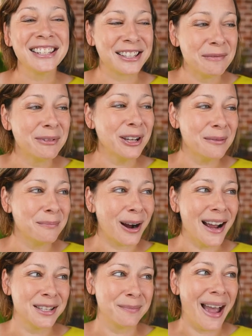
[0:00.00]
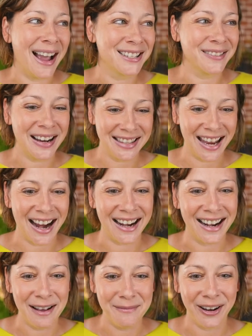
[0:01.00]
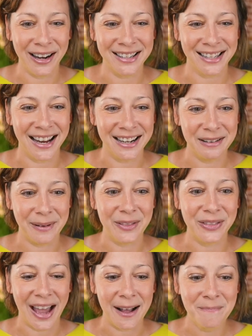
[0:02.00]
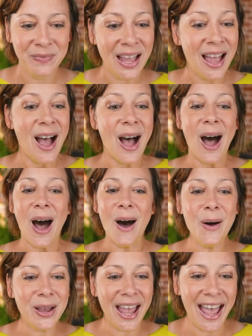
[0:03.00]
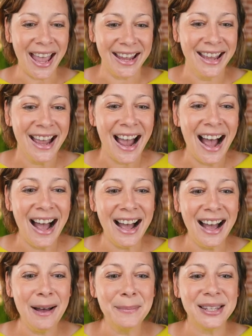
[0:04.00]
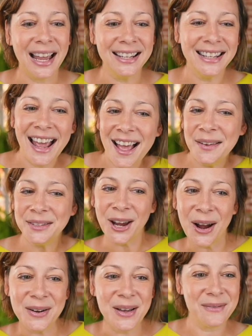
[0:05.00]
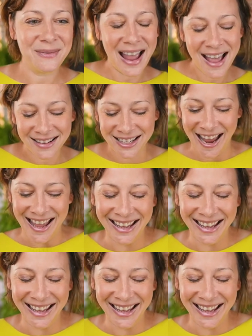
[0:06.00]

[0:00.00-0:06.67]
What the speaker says: it's some good prize packs right there. I'm very excited about that. Okay, upside down, turn around.